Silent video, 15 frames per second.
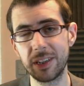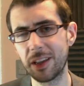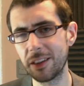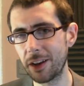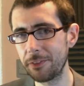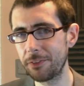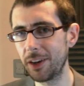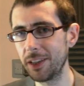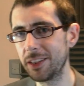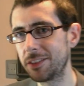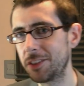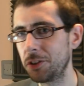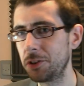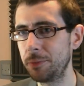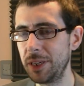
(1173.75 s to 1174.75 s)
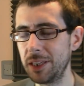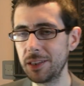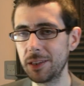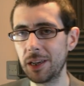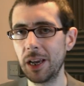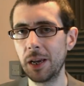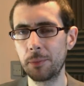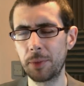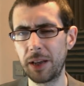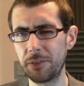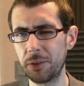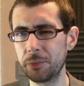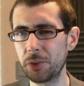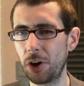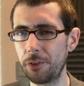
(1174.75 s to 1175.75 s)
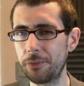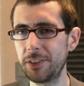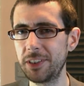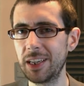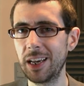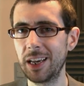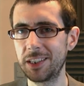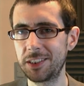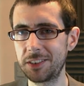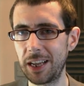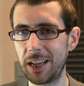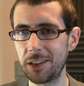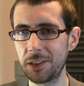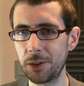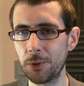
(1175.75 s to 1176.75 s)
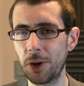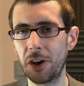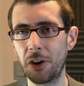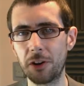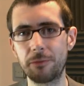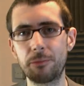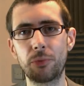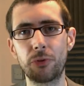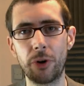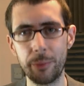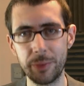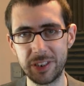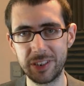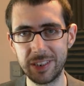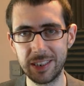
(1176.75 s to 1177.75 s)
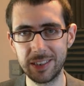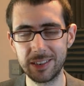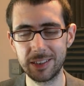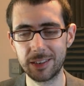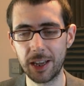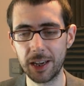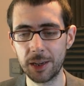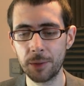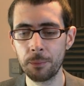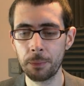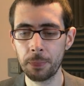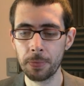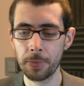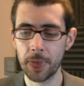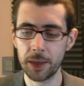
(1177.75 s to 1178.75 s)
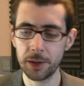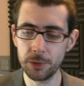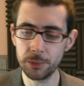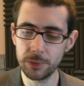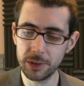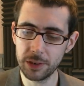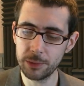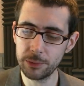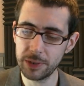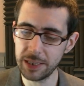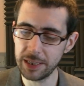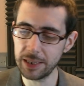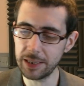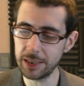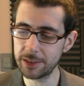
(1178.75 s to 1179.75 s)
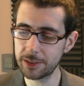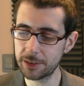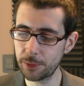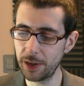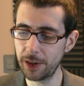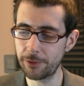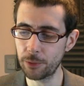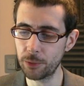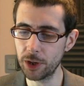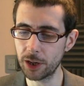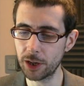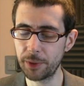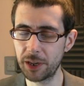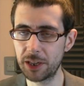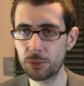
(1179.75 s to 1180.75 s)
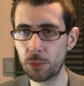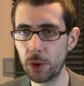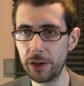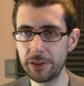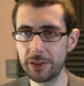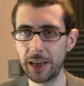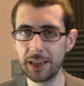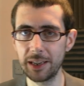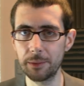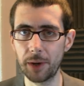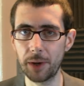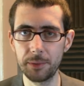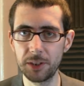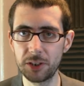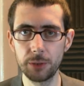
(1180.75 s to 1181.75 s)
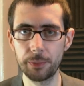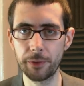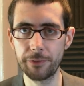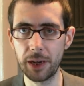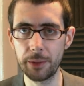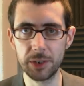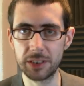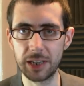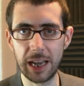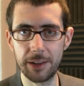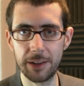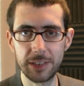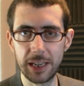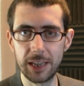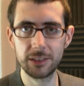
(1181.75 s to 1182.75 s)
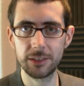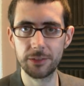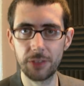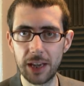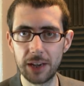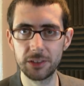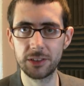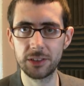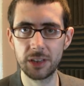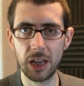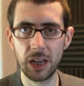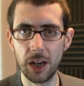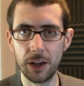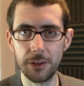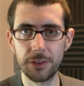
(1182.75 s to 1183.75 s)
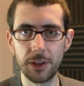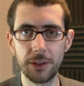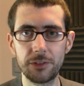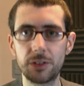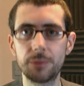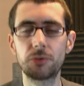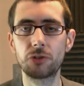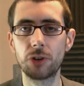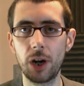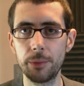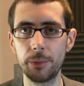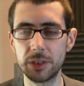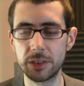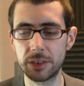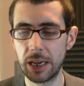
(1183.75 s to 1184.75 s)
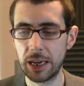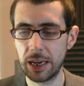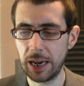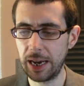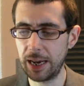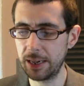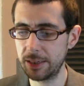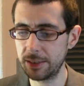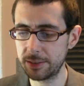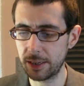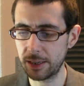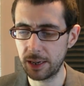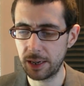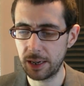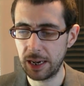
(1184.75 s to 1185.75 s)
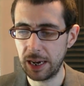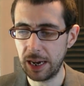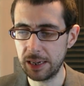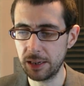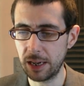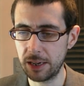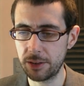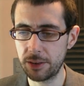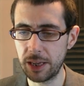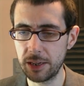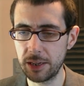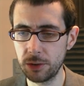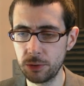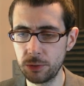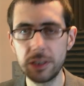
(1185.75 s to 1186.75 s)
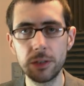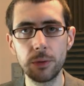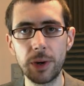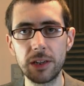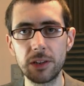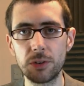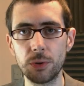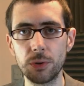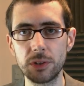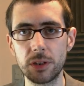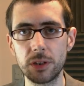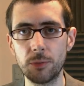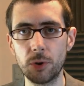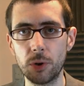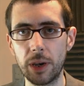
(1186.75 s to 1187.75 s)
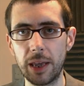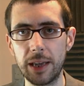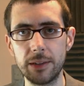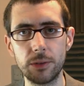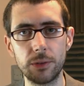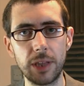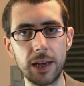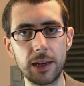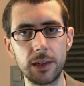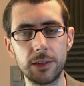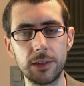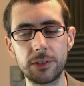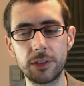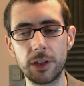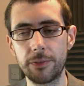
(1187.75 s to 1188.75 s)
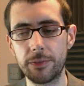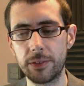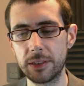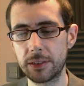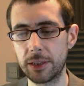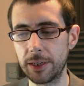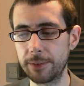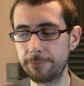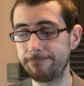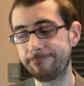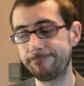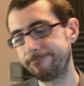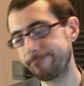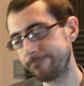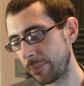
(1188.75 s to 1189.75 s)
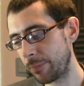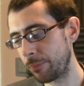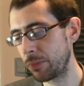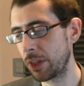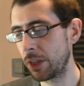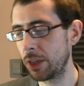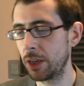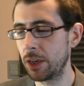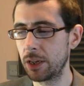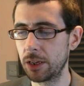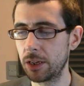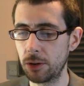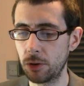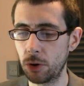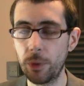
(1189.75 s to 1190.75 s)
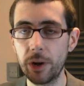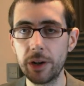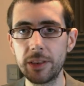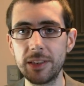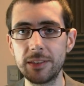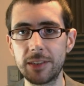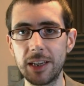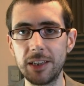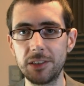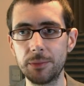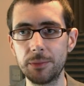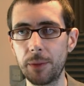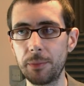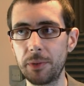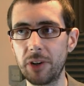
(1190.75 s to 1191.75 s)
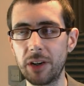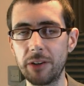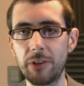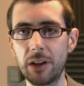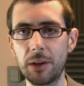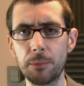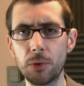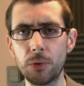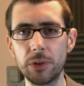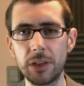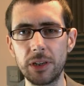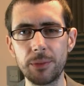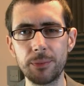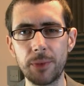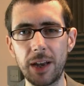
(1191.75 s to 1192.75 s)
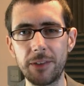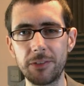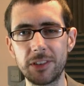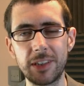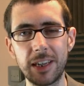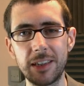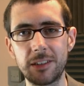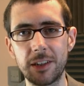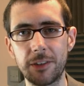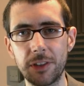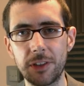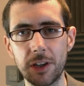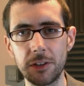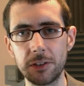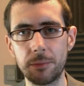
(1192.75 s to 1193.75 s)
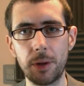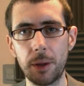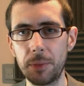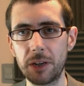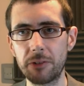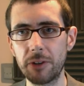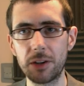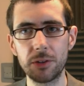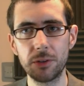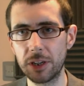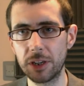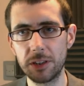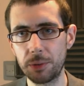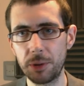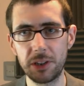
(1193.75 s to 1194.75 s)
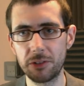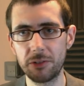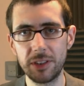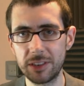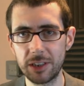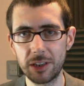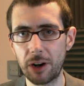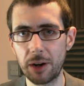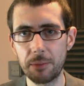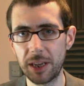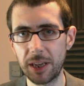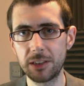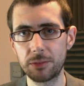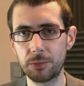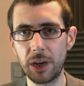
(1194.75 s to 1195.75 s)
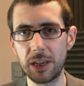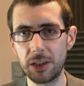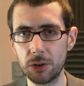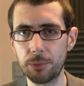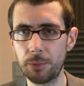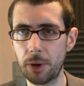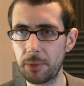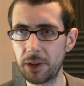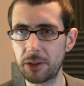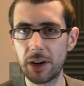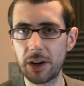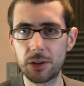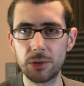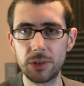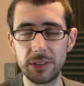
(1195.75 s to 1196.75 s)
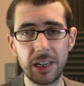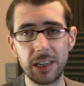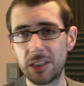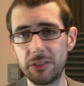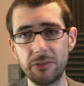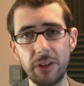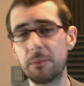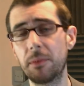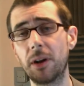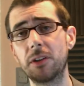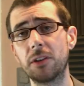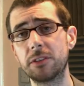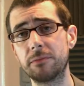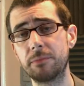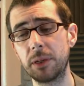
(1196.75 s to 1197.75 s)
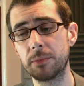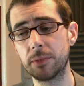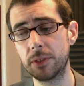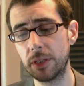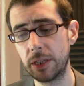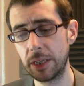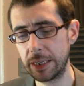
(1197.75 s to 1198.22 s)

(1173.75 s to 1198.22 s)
And I, I find that social media platforms often sell you a lot of promises. It's like, you, you need Twitter for work because one day you might be super famous and have tens of thousands of, of subscribers. And, uh, and, and then you need a way to talk to them all and all that kind of stuff. And it's like, you know, or one of these days you might be really, really important and you might have to say stuff that goes on public record, and Twitter is a great place where your public record is actually read by lots of people.